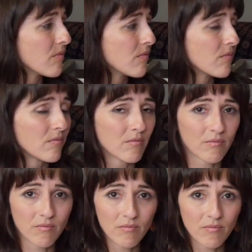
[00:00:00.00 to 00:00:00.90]

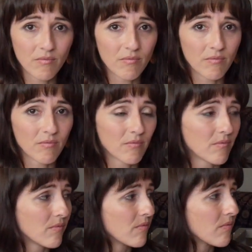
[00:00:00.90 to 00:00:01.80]

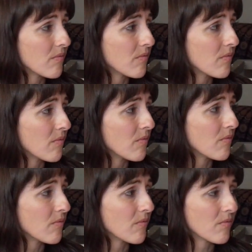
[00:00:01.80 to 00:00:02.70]

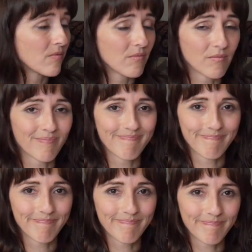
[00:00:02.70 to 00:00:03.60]

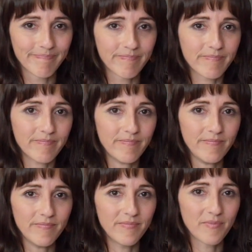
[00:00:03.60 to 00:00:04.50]

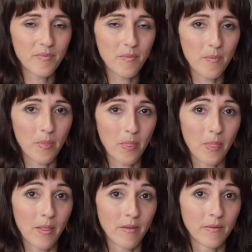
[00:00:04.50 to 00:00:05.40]

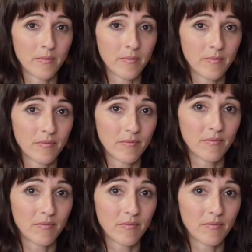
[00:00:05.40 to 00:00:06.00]
[no speech]